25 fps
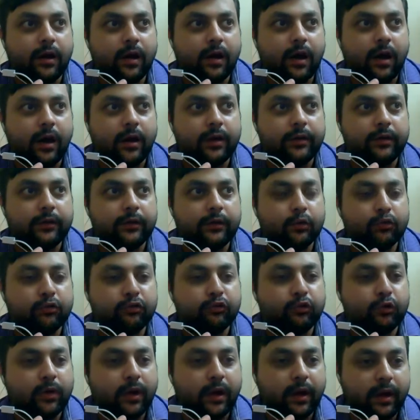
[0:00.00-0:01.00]
I
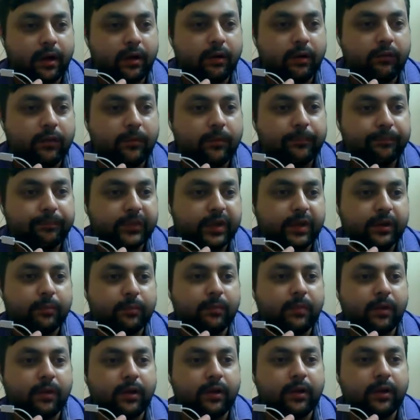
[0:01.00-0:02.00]
used to have
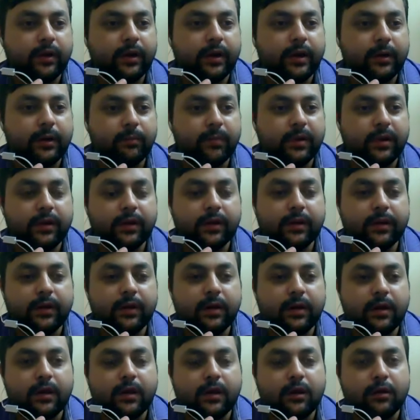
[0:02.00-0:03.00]
in me,
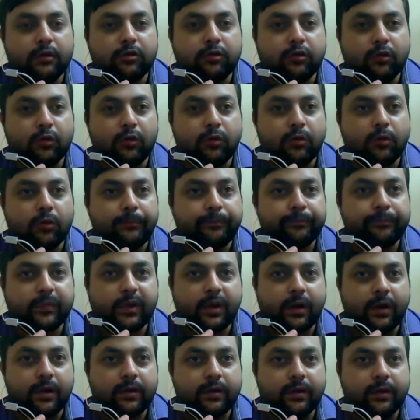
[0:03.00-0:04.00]
so
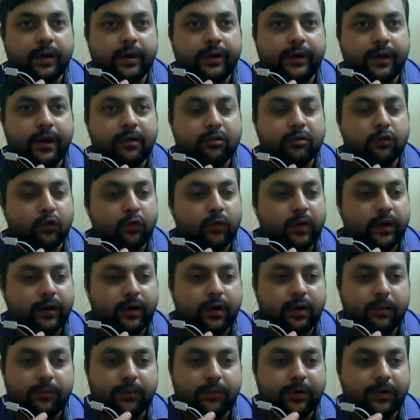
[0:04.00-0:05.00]
it has
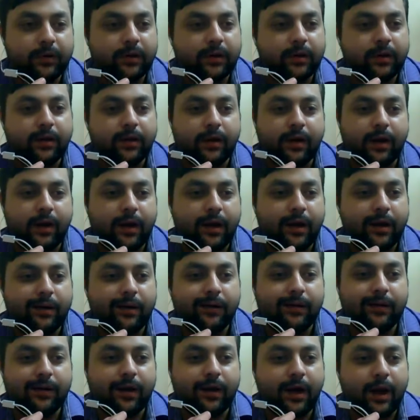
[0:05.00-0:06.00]
overcome.
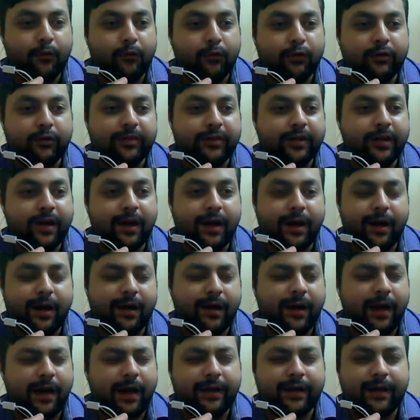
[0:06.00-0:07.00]
I would say
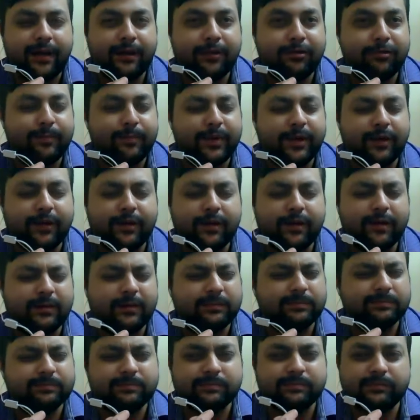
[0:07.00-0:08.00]
I can speak
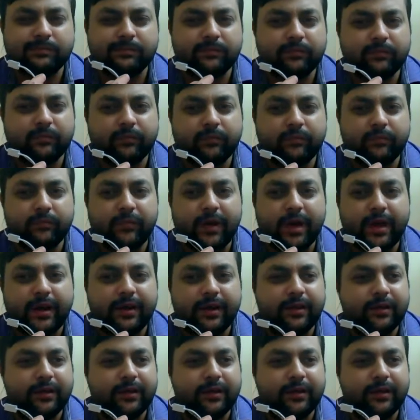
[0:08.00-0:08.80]
very